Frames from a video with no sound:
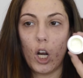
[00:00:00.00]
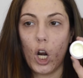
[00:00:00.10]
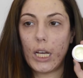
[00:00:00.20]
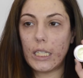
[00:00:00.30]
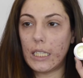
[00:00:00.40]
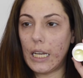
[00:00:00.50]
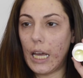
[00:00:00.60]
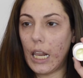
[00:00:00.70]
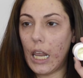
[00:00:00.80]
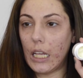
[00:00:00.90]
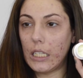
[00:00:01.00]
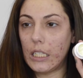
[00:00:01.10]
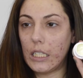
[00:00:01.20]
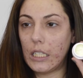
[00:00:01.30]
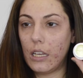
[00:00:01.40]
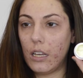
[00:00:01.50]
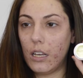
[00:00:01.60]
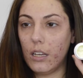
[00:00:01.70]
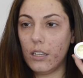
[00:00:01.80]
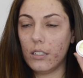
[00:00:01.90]
looks like this.
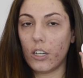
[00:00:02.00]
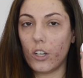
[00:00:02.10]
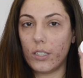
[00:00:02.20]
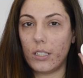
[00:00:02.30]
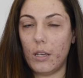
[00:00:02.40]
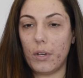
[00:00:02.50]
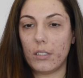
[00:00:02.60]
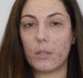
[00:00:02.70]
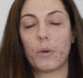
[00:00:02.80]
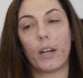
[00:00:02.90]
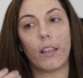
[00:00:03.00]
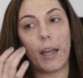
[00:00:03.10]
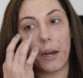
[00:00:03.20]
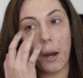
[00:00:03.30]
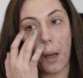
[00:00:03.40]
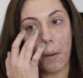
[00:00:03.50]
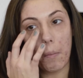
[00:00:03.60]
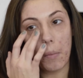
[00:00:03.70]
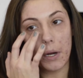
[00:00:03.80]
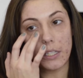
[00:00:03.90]
It's hard to see because it's pretty light,
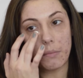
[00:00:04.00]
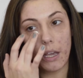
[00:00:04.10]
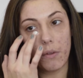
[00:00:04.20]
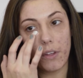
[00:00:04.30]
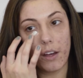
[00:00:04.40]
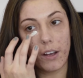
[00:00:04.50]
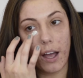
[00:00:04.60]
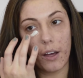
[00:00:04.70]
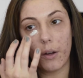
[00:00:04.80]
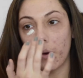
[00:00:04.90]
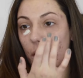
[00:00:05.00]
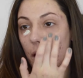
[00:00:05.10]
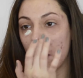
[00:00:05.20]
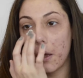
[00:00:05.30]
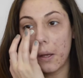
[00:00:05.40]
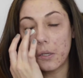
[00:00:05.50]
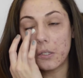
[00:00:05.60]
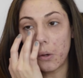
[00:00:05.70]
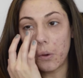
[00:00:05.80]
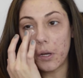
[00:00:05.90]
but it's made with avocado,
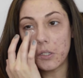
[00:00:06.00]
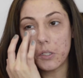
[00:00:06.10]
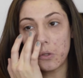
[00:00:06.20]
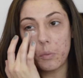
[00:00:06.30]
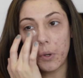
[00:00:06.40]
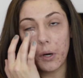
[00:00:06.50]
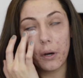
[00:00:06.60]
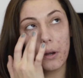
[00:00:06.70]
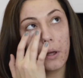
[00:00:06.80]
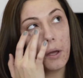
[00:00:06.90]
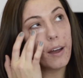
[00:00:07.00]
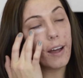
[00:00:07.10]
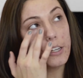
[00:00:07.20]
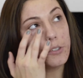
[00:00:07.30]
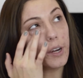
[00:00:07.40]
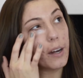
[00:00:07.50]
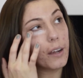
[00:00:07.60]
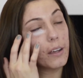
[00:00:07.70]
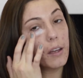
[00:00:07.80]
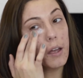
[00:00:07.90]
so it's super
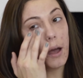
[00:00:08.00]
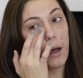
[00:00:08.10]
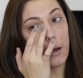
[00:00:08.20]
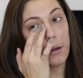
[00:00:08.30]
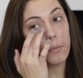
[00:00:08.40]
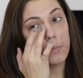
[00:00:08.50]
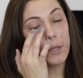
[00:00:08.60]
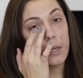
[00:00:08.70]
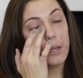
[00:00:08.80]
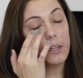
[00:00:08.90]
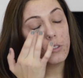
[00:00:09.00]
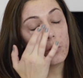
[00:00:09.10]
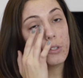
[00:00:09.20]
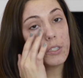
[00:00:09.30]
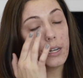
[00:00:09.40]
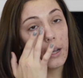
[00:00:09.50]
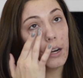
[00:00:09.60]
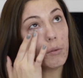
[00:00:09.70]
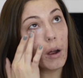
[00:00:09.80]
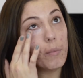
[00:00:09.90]
hydrating. So I'm just going to
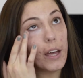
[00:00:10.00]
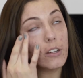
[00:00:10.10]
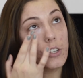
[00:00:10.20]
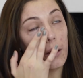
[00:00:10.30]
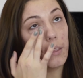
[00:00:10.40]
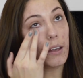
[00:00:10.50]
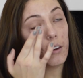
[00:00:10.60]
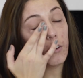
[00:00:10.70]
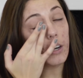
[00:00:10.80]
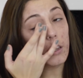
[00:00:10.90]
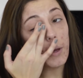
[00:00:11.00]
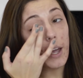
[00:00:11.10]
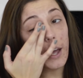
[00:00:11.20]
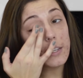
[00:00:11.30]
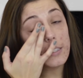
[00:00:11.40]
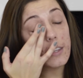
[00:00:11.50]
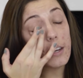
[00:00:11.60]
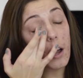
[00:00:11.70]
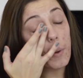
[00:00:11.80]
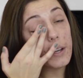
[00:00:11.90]
kind of rub that gently underneath my eyes and then
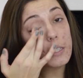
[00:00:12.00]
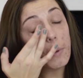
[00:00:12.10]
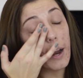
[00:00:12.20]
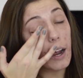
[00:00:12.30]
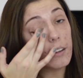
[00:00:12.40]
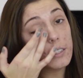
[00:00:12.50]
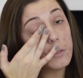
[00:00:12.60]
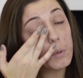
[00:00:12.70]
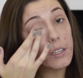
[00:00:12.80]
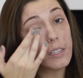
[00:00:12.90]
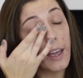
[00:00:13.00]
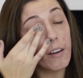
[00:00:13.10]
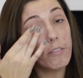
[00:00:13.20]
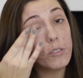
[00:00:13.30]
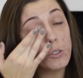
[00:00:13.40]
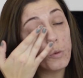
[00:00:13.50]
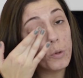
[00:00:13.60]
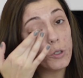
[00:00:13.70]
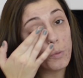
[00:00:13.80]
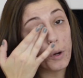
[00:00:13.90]
up onto my eyelids because I have
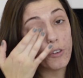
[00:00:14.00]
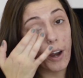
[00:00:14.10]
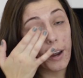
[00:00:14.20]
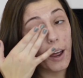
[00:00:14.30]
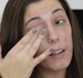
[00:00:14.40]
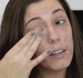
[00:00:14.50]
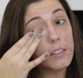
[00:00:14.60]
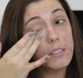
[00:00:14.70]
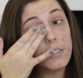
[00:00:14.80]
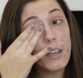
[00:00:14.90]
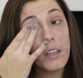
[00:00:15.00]
super dry eyelids,